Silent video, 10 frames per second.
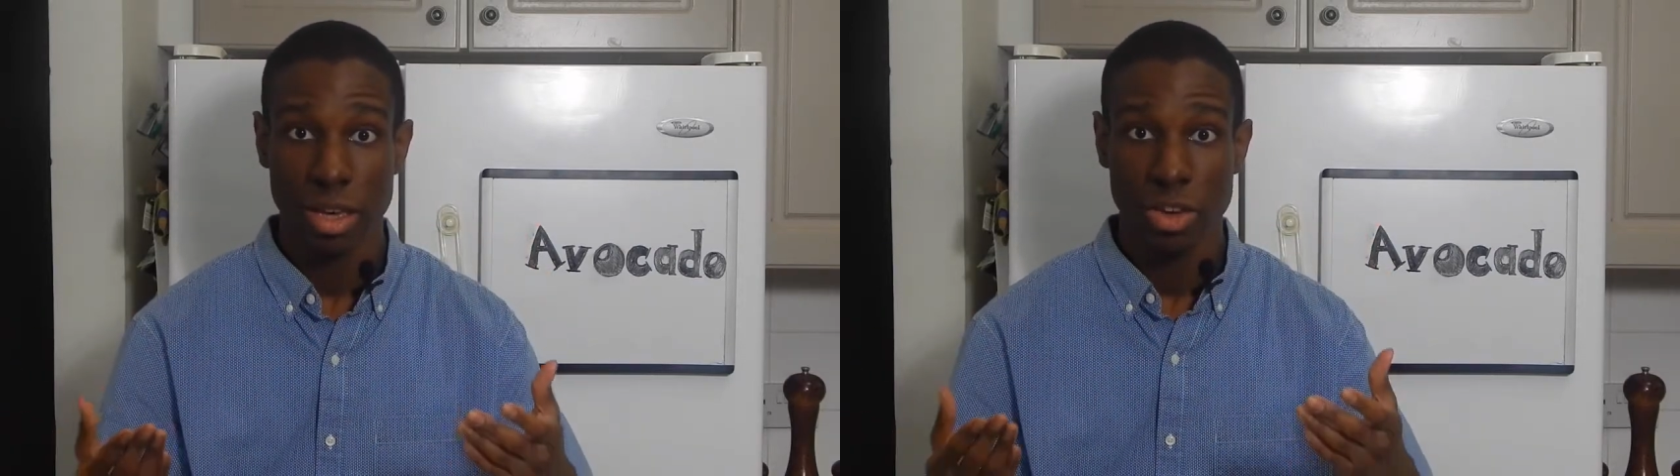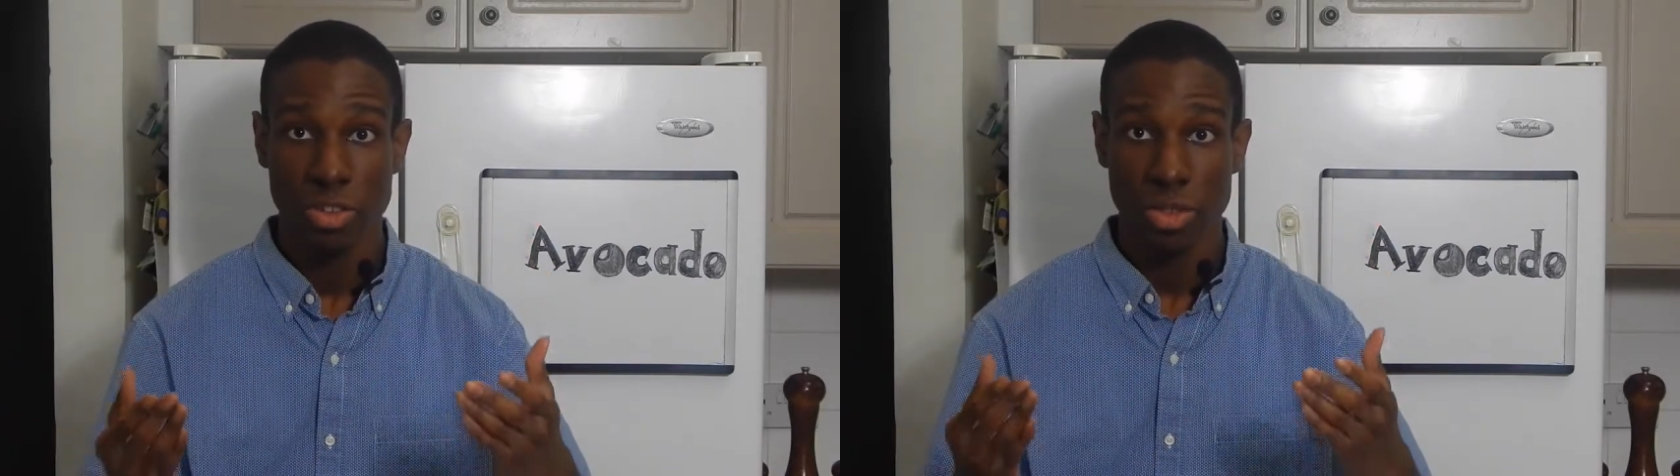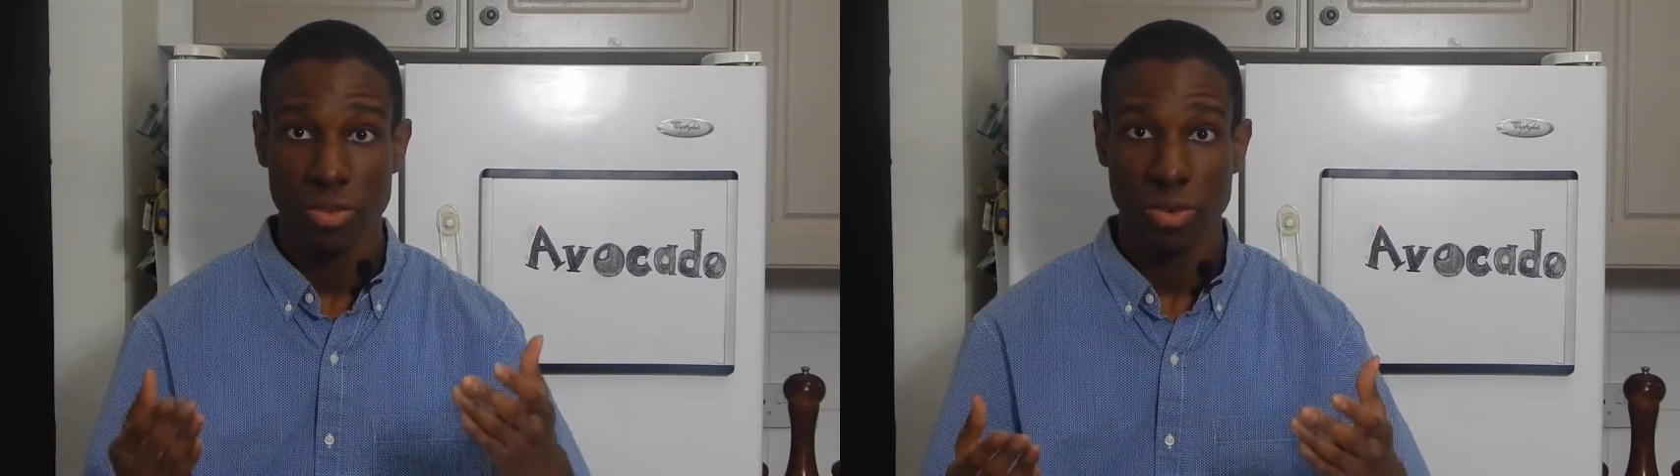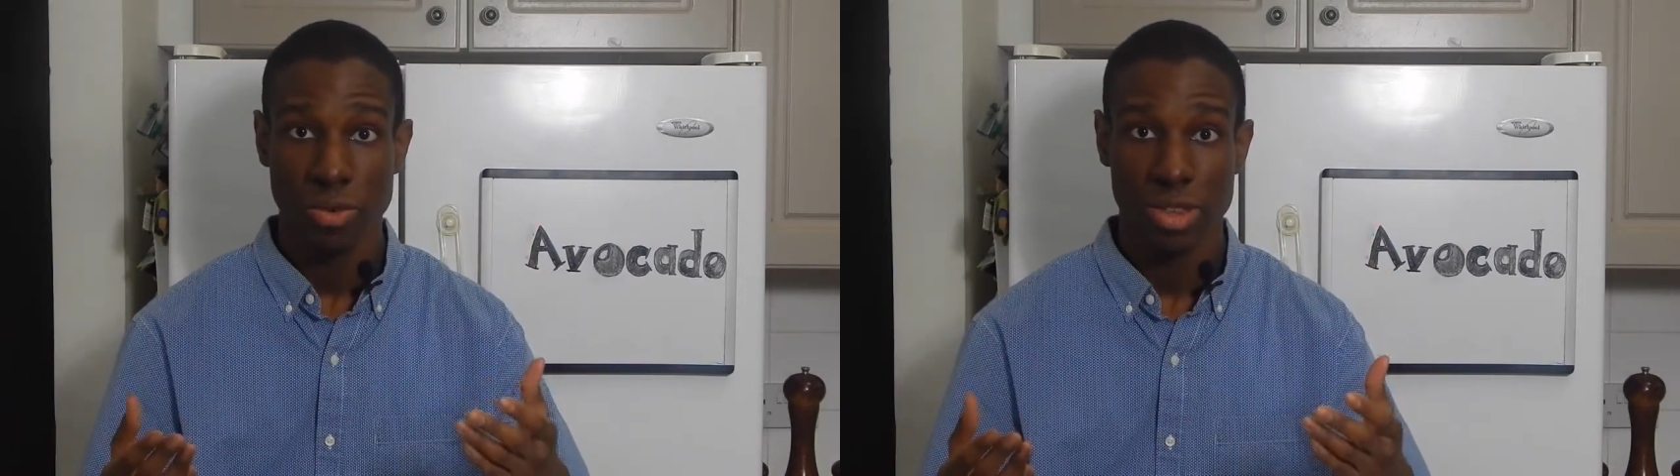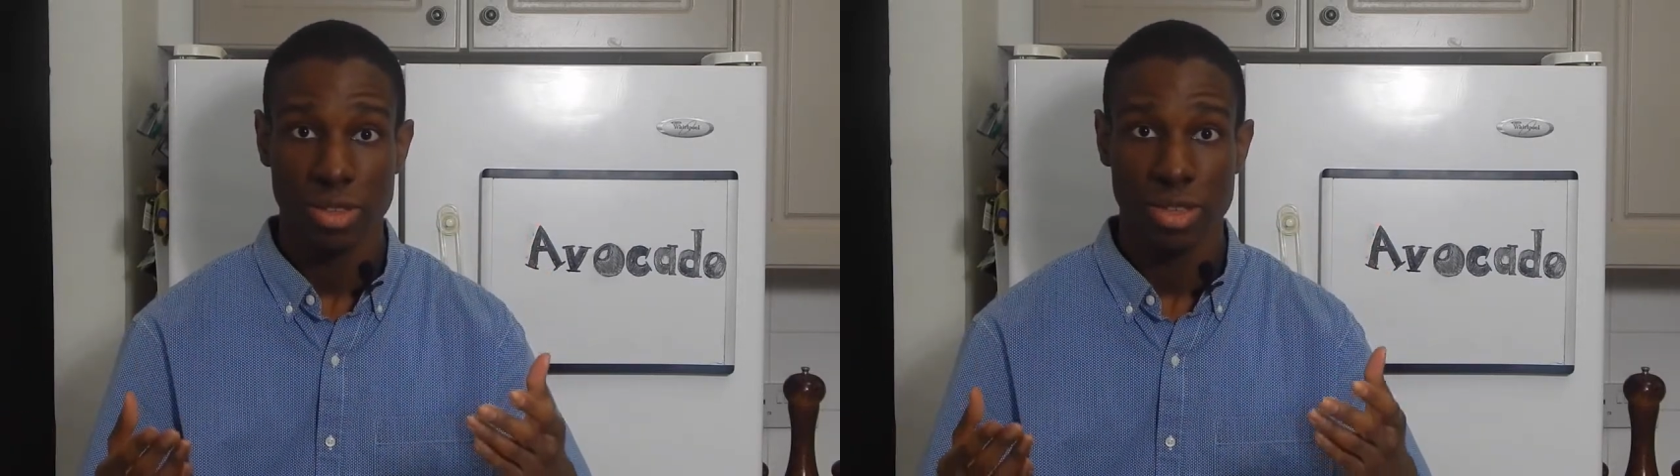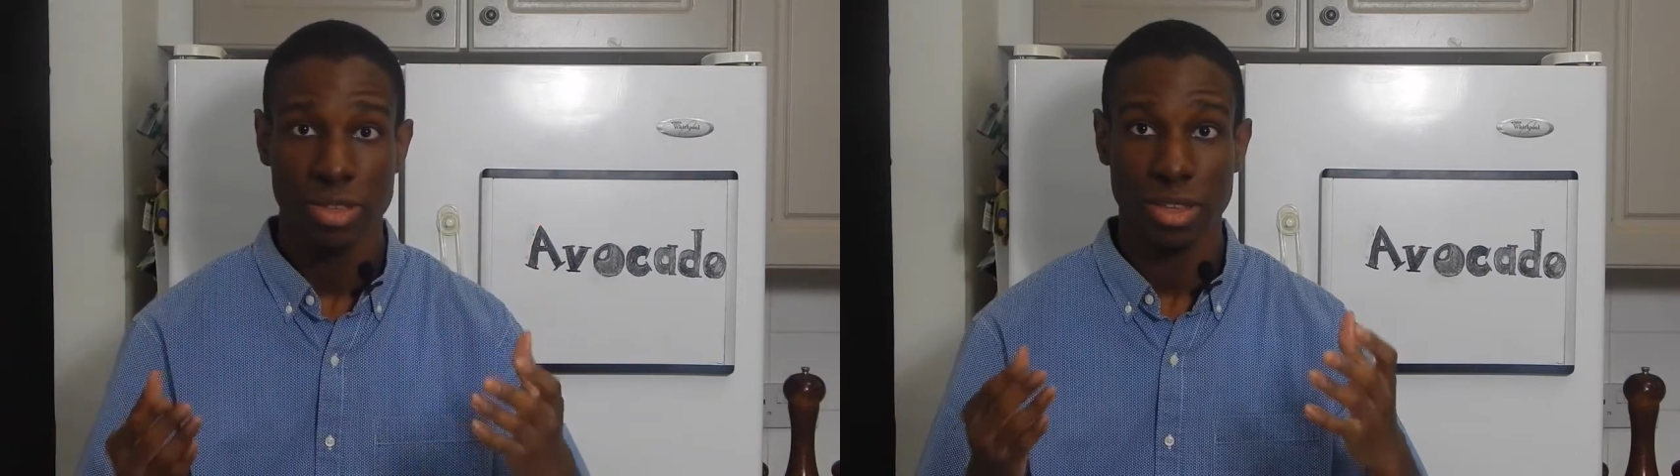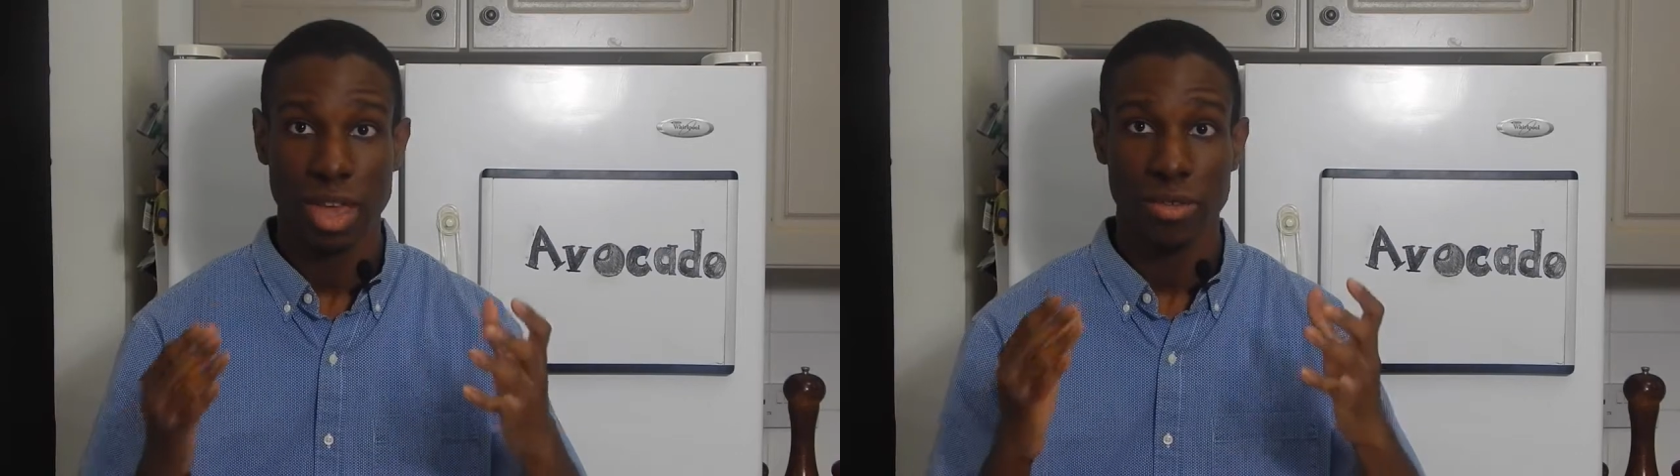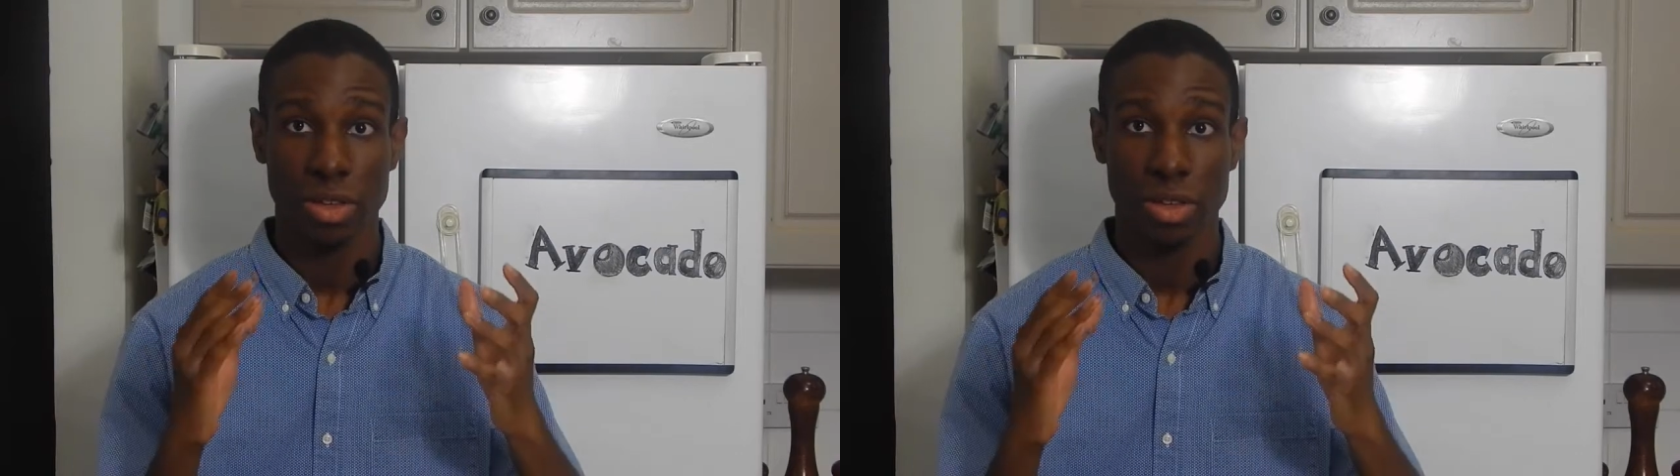you should look for ones that still have